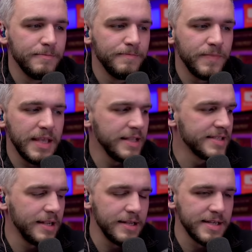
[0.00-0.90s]
It's
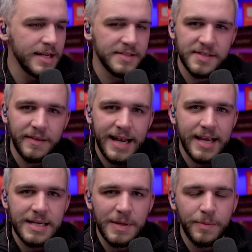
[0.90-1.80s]
not necessarily an
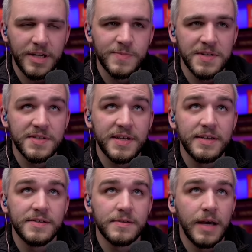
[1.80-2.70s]
academic book as much as it
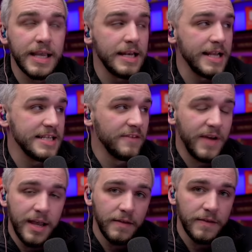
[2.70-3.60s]
is, again,
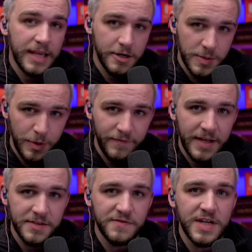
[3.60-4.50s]
identifying the character
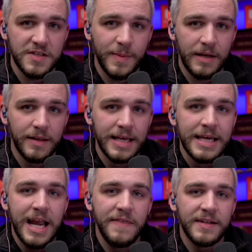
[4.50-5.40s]
profiles of Jezebel
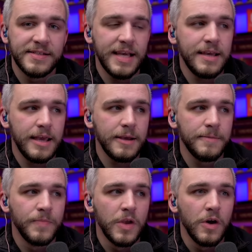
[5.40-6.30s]
and then saying,
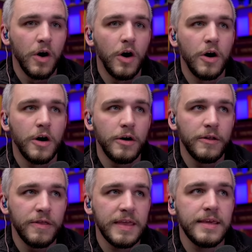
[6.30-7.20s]
are
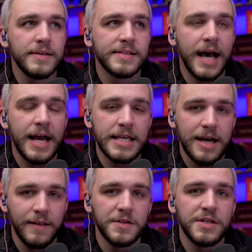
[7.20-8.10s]
these
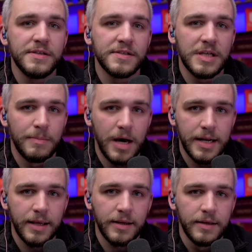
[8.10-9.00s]
ideologies
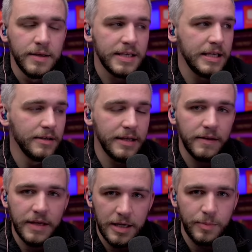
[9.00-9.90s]
demonic? Killing the
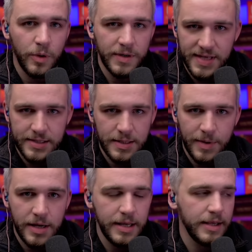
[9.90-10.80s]
unborn, is that
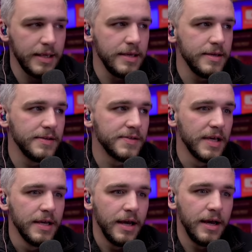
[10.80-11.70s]
demonic? Is
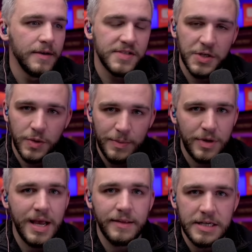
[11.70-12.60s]
sexual
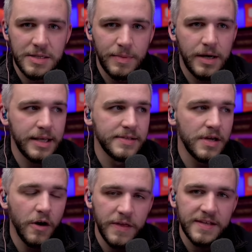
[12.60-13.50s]
immorality demonic?
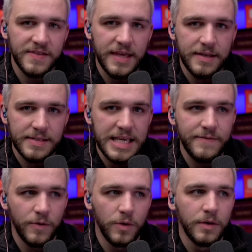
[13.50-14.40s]
Are these things
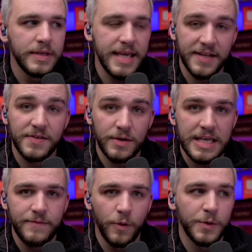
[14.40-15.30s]
evil? Yes, they're
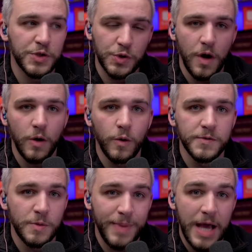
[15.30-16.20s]
evil. They're strongholds. They're
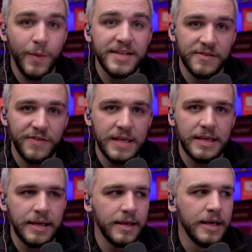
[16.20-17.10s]
bad ways of
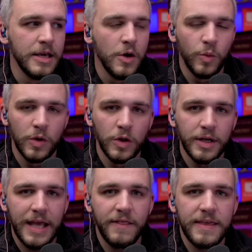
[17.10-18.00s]
thinking. We'll look
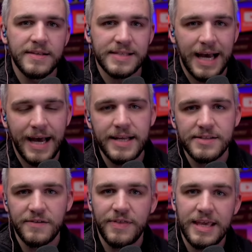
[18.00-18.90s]
at these kinds
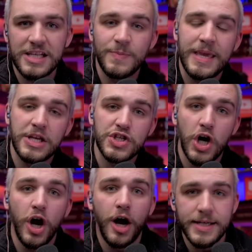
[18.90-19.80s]
of things being
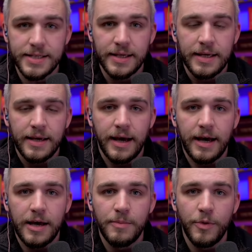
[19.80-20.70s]
taught
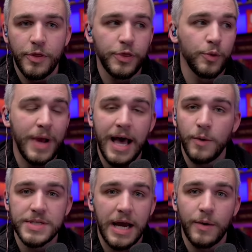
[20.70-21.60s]
throughout
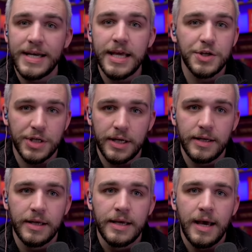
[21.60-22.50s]
our nation
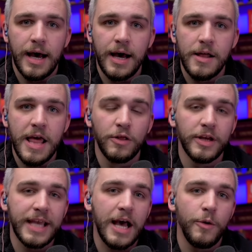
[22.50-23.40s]
and look
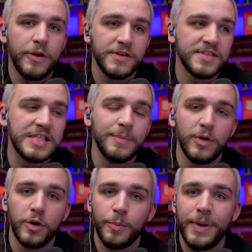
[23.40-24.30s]
how there are
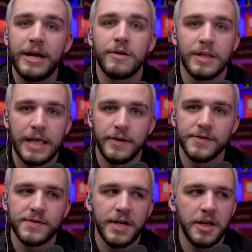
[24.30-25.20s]
similar
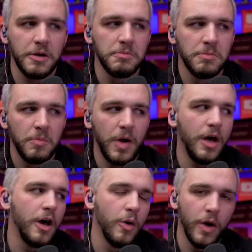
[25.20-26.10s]
parallels. And I go,
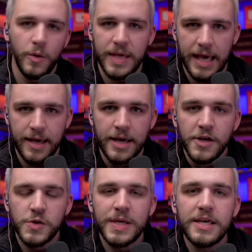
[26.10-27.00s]
oh, okay.
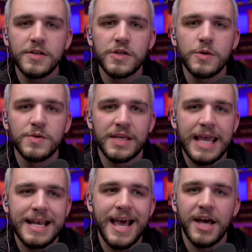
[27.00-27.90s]
So he's using a
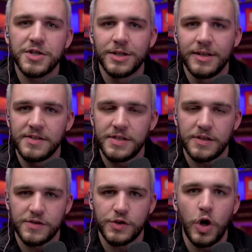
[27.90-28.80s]
nationalistic
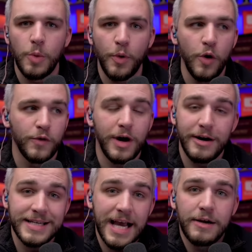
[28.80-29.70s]
scope over our
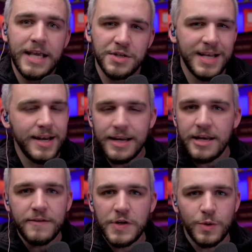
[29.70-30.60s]
entire nation, not an
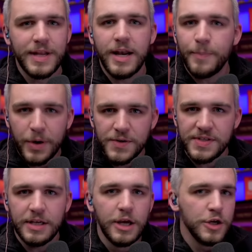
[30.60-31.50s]
individual, not a
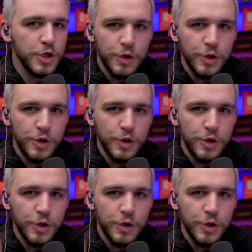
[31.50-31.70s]
person. You've